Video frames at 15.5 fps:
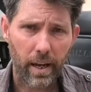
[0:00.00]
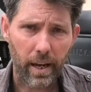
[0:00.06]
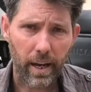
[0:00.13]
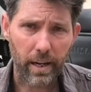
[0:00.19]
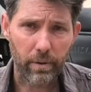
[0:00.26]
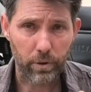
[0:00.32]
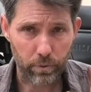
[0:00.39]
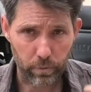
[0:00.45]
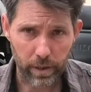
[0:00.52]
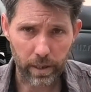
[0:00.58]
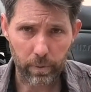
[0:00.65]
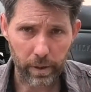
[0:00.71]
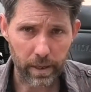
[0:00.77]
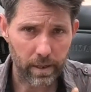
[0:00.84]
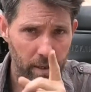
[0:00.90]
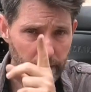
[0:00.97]
and it was really
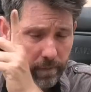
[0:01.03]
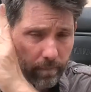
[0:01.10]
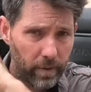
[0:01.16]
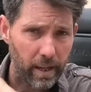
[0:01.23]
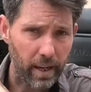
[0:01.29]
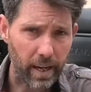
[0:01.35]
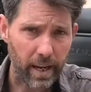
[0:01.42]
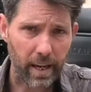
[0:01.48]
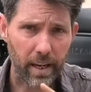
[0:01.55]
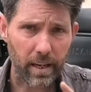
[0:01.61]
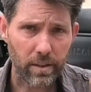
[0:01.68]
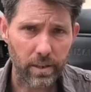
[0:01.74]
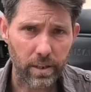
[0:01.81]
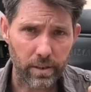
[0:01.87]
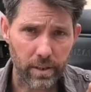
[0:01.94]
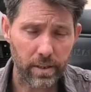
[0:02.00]
windy,
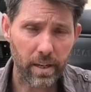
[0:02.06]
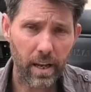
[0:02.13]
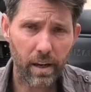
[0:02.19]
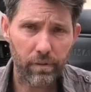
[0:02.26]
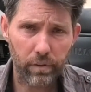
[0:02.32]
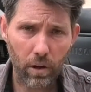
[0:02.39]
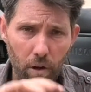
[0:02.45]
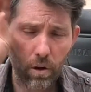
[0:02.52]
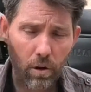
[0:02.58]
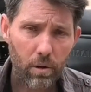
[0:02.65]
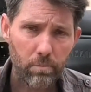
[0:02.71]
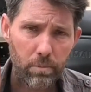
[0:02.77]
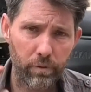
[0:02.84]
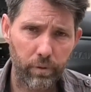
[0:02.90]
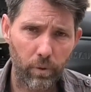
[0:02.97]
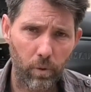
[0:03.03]
and you didn't have long
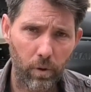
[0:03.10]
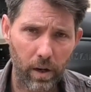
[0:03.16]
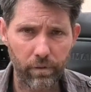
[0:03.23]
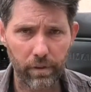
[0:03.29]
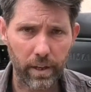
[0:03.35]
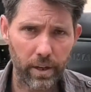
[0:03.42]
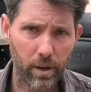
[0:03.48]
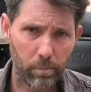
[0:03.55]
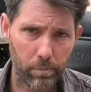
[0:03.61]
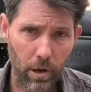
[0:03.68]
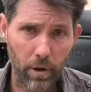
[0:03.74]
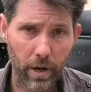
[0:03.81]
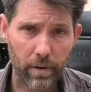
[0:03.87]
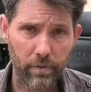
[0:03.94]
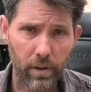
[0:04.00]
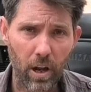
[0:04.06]
before everything got
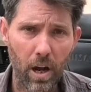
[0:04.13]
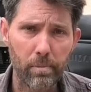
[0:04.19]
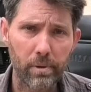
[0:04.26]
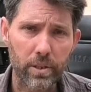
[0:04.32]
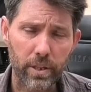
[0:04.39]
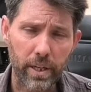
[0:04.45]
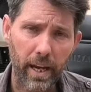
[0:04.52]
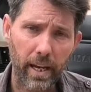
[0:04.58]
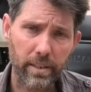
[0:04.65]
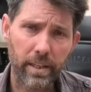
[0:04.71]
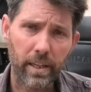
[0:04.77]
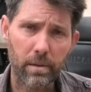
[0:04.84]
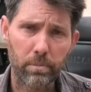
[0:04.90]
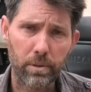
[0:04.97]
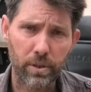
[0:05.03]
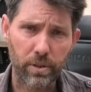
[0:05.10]
blown out of alignment, so you had to
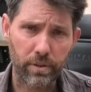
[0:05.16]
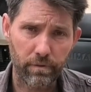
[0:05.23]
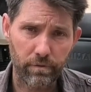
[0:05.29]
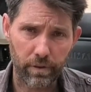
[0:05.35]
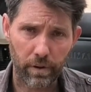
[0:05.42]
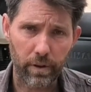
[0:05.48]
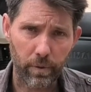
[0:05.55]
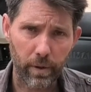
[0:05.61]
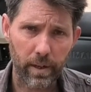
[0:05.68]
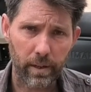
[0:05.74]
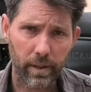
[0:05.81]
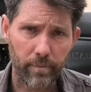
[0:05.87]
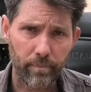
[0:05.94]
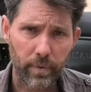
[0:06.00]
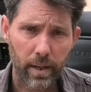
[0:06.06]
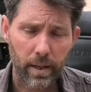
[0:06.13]
get in position very quickly.